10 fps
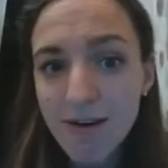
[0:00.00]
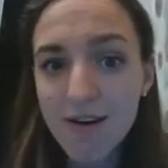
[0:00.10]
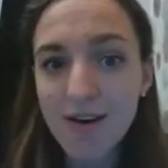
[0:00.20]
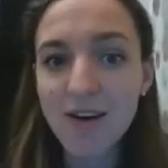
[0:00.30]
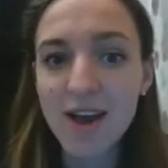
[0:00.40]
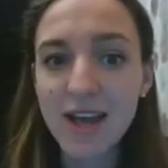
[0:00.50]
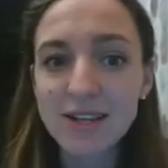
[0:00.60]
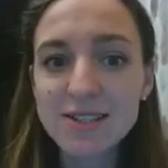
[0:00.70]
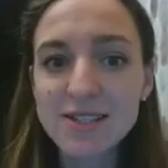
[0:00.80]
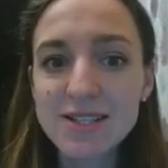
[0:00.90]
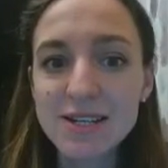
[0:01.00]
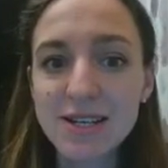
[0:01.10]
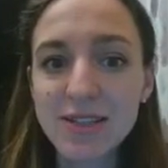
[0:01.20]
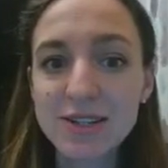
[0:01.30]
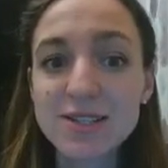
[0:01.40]
uh, at uh,
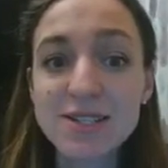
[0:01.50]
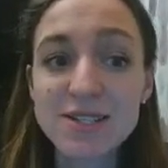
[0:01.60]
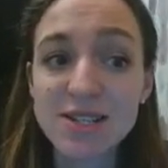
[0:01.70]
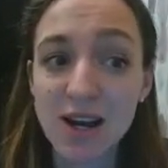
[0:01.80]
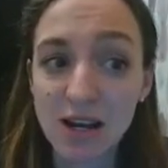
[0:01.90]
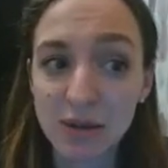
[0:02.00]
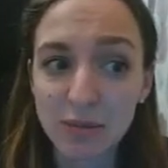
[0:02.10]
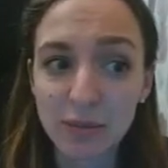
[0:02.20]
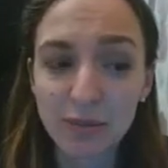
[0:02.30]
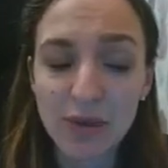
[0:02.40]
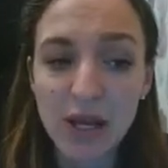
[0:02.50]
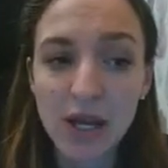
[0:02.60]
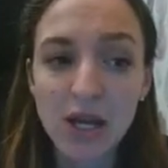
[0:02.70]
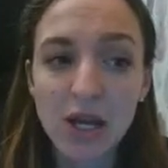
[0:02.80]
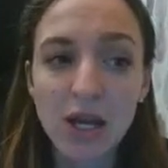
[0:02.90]
that time
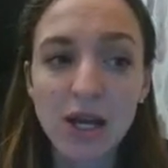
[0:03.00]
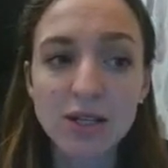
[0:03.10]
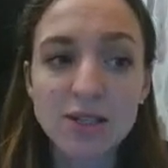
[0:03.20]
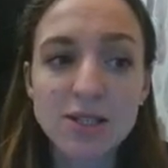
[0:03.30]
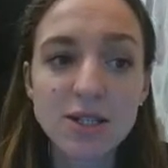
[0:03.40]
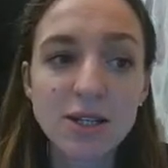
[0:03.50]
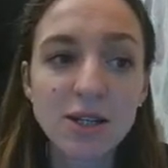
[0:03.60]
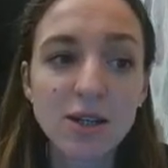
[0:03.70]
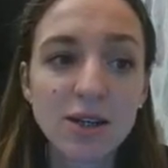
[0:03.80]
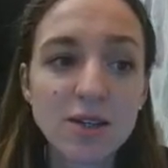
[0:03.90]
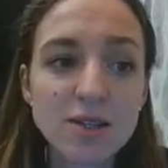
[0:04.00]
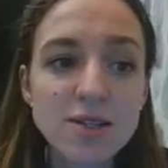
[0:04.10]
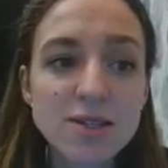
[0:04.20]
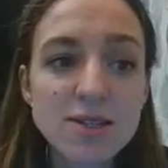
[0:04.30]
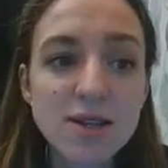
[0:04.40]
and uh, it
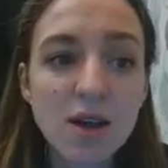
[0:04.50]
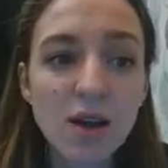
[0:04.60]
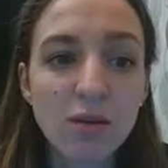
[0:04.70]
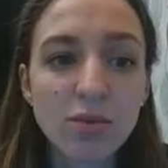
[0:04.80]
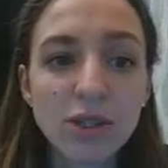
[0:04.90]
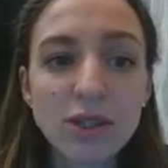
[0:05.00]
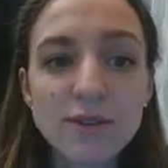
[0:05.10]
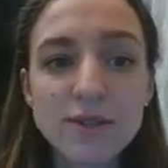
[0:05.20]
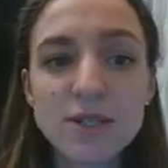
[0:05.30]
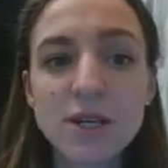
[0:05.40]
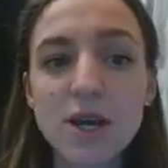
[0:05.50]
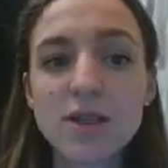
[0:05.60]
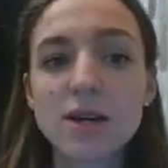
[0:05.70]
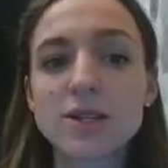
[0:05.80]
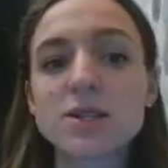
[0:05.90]
is uh, believed uh,
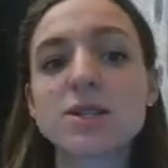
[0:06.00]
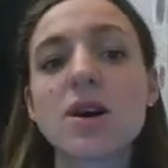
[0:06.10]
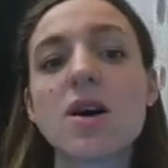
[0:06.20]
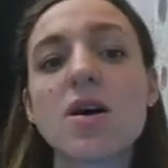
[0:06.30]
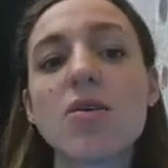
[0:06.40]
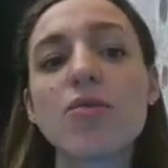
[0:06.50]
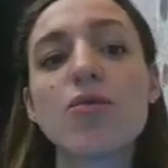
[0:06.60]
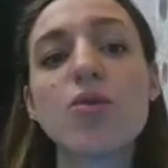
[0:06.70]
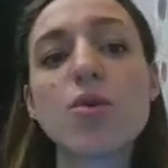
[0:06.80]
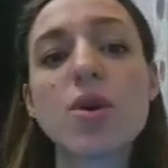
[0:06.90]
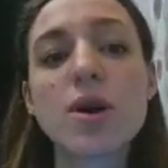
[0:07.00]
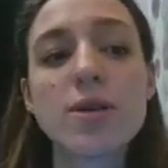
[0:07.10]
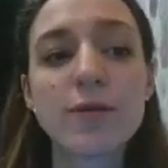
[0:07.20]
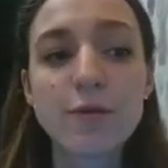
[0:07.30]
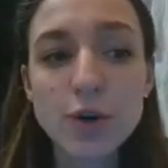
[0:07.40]
that for
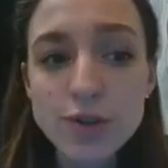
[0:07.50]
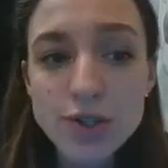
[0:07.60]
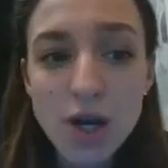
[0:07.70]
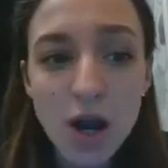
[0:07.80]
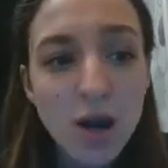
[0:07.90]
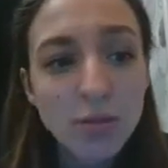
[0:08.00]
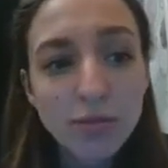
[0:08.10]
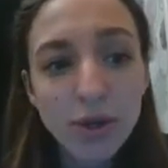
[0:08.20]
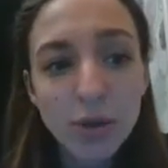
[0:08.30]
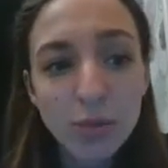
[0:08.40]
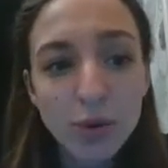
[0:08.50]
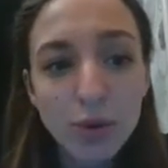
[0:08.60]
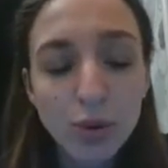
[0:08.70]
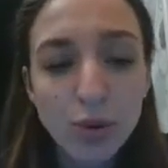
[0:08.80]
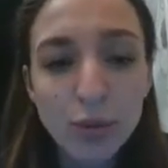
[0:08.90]
the first time people
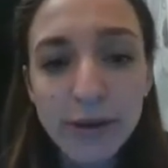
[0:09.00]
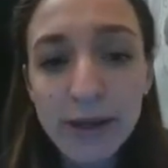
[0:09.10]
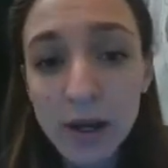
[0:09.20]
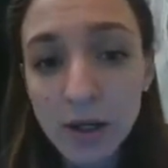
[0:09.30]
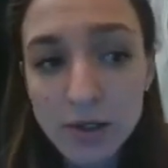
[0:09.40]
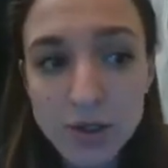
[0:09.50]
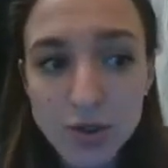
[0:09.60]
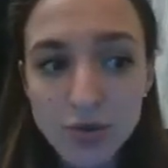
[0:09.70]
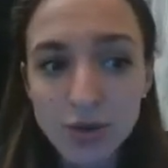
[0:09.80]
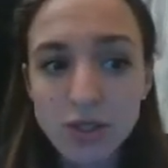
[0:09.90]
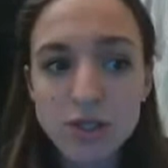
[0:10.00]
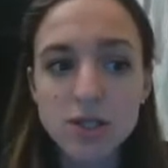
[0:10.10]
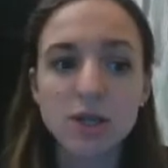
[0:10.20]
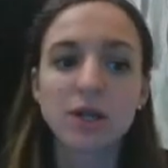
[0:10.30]
who began to treat